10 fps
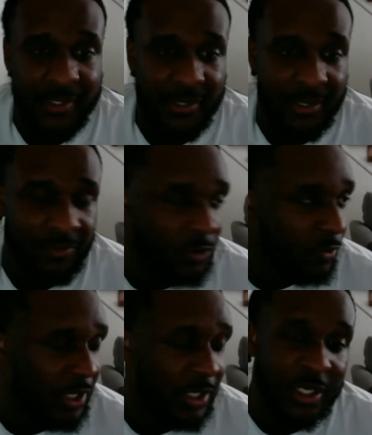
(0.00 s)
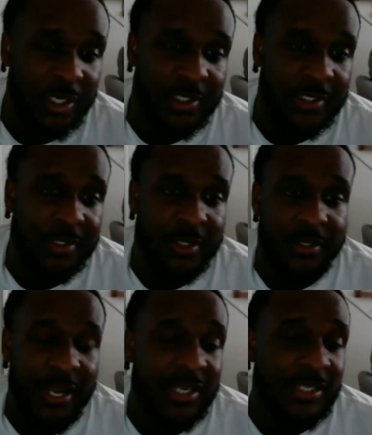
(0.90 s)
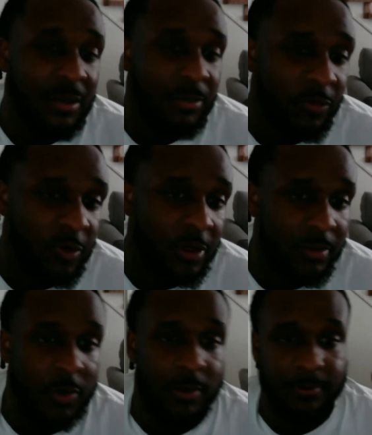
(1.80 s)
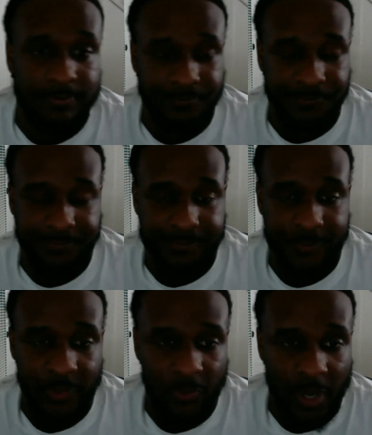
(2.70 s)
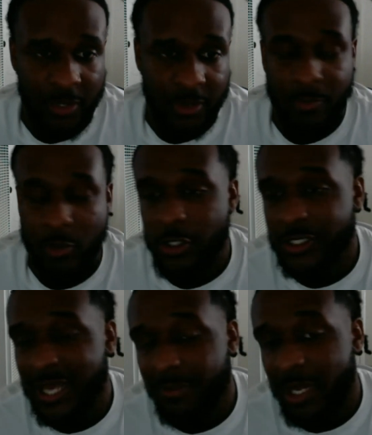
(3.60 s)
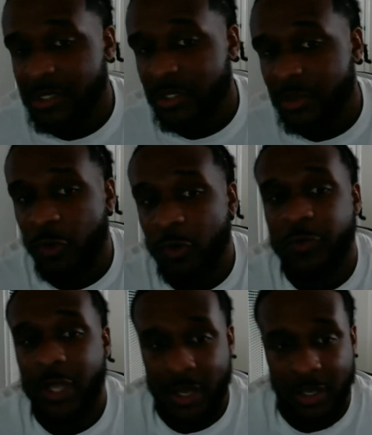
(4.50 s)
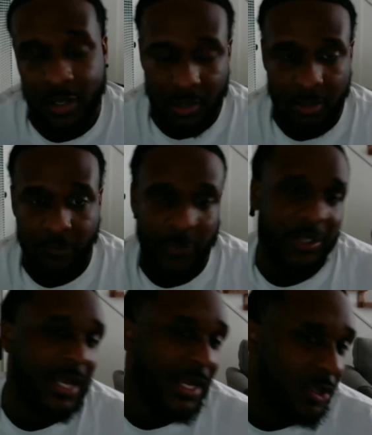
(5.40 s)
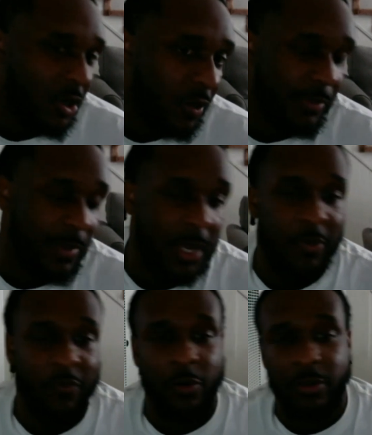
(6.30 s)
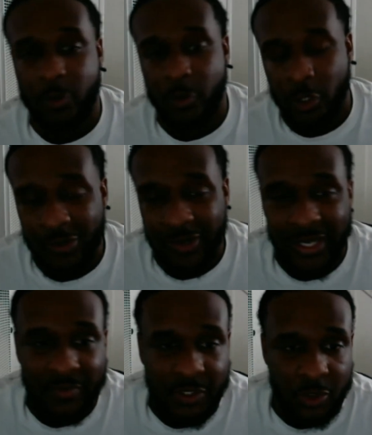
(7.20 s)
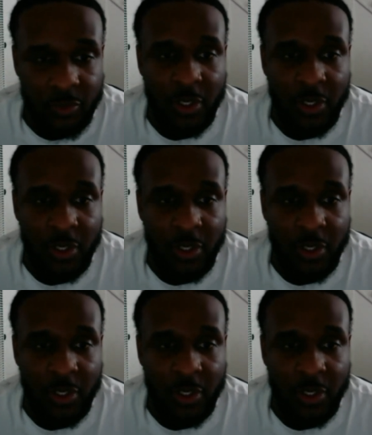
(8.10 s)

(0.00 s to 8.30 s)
if you read Genesis, days come before the moon, right? The moon is not made to the 4th day, but days are already made before the moon. The Lord gives you